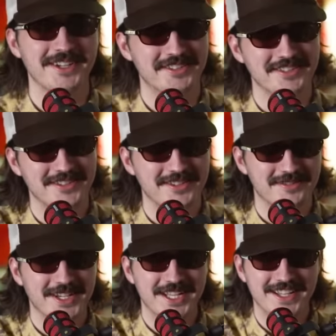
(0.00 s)
look
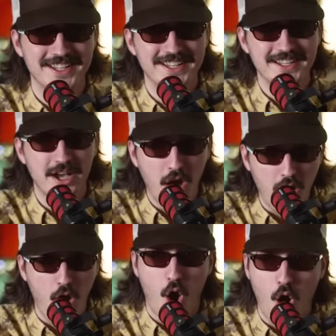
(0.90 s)
bad.
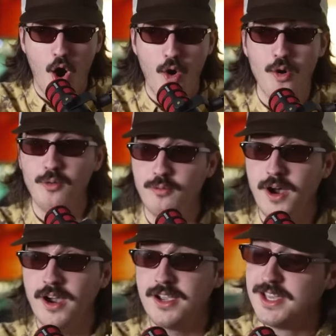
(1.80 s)
Oh
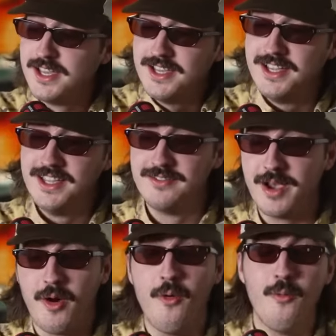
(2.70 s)
fuck.
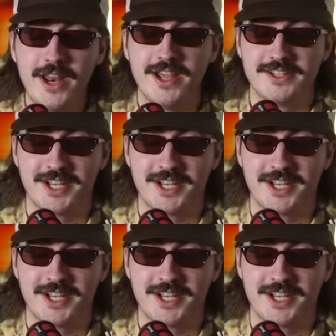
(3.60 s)
Oh wait, I just